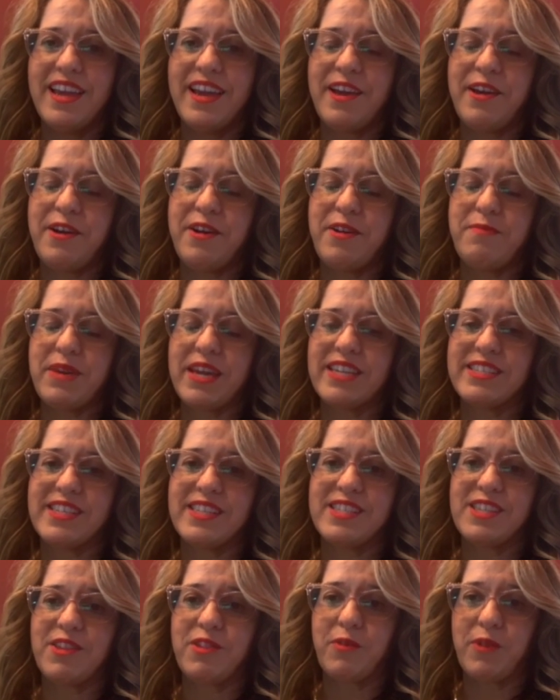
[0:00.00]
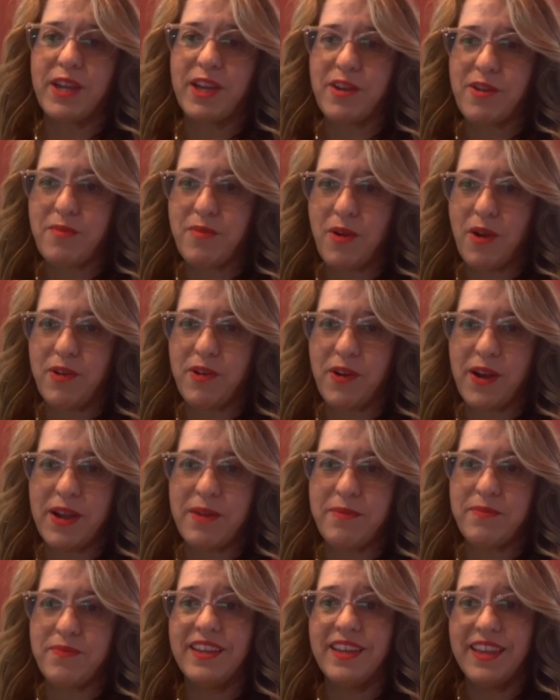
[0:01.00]
um, because it's a three-year
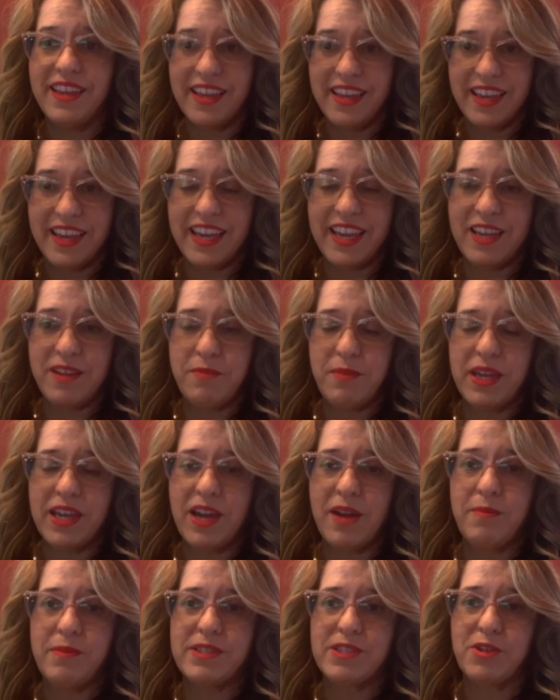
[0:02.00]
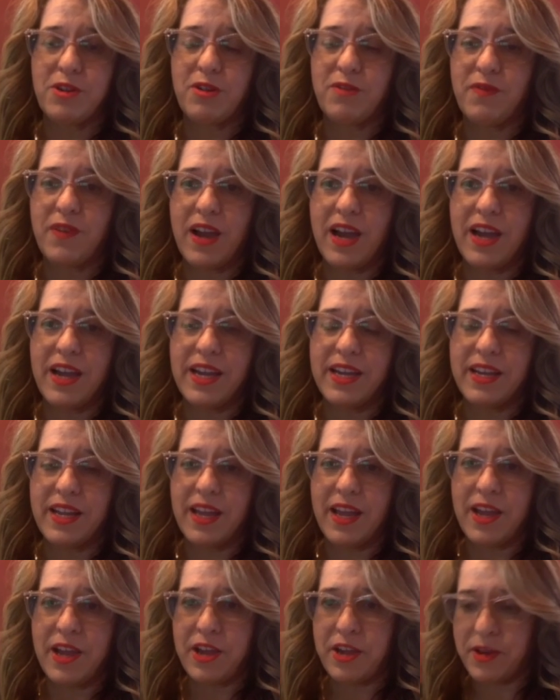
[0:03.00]
program and become a certified
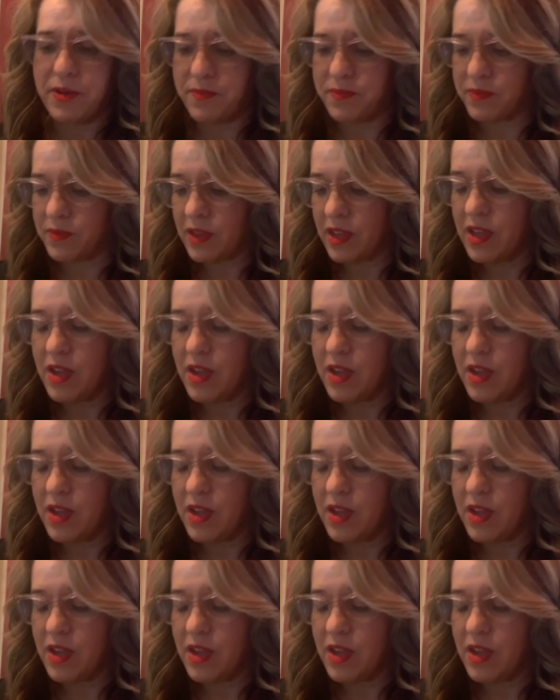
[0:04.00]
um,